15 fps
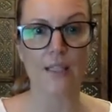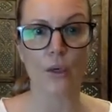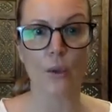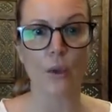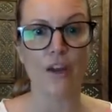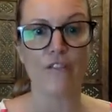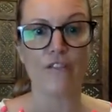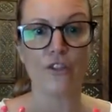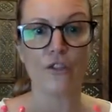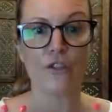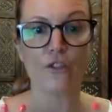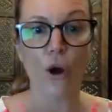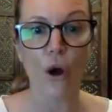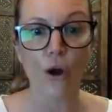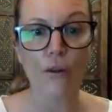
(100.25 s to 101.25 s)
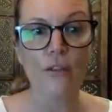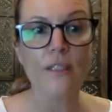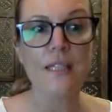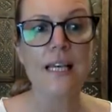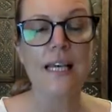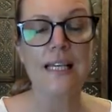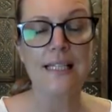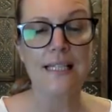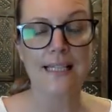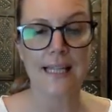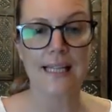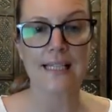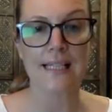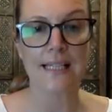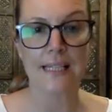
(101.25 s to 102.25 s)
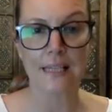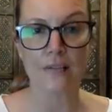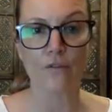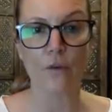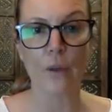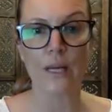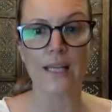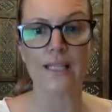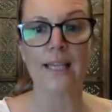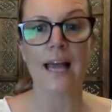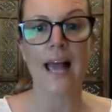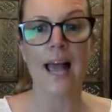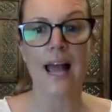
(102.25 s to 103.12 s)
So if you don't send an invoice